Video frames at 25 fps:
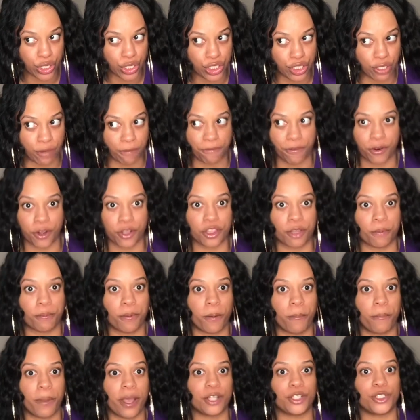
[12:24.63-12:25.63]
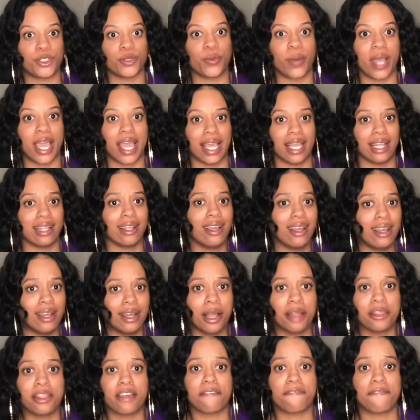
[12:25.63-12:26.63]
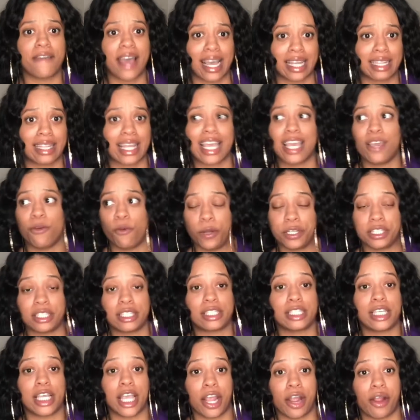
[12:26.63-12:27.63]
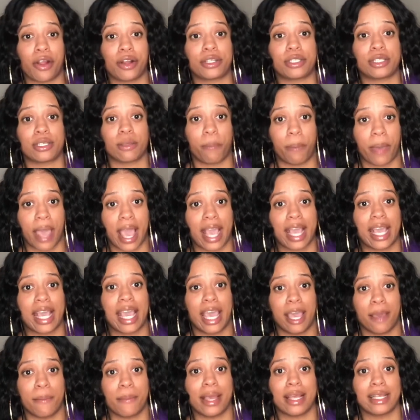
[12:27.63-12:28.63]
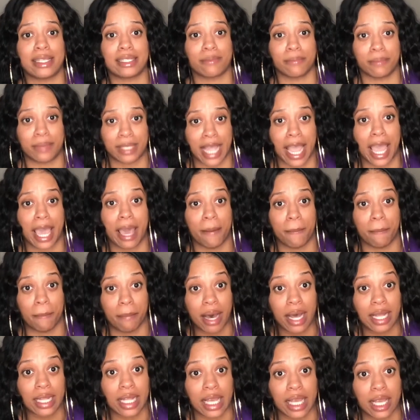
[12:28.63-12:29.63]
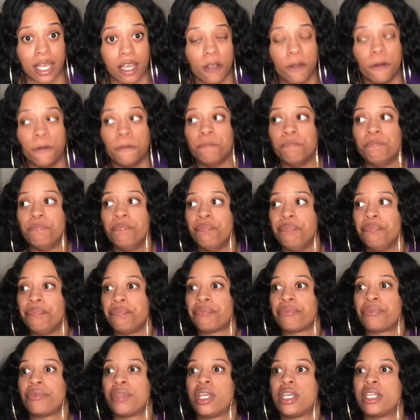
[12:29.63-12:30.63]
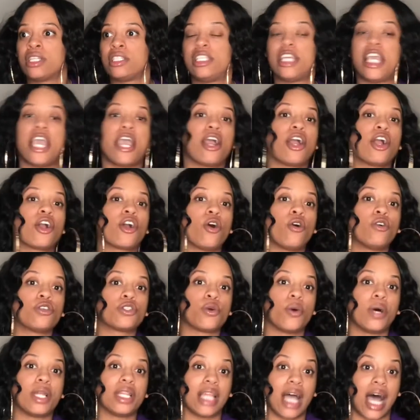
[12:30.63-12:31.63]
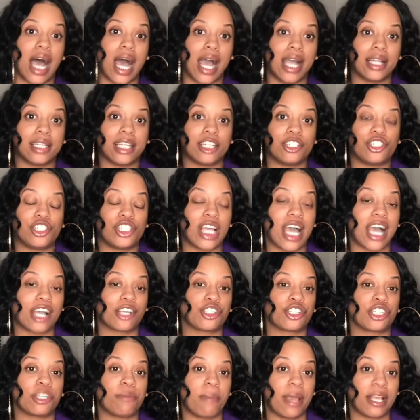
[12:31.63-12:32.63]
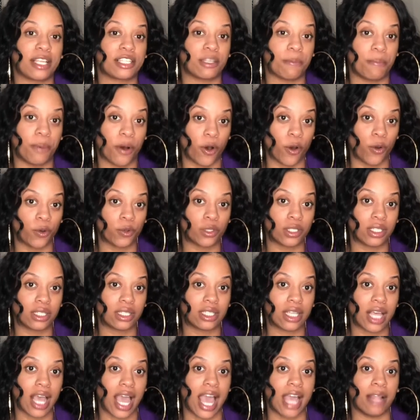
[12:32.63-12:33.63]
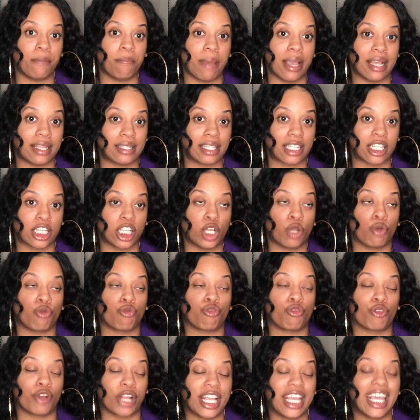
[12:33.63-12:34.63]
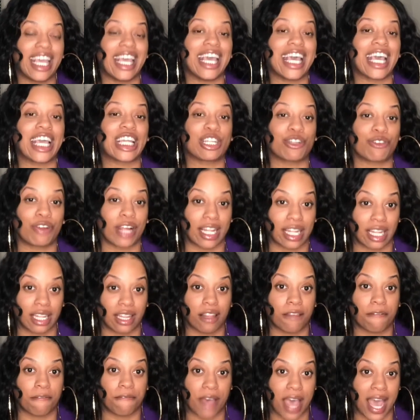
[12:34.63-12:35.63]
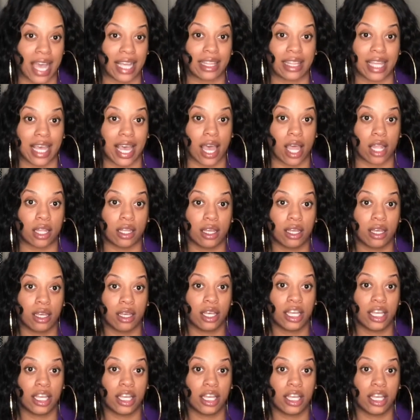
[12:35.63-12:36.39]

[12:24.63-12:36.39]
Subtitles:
to further perpetuate the fact that he wants Teairra to pay him his damn money, Teairra goes online and she actually makes a post and basically reiterating the fact that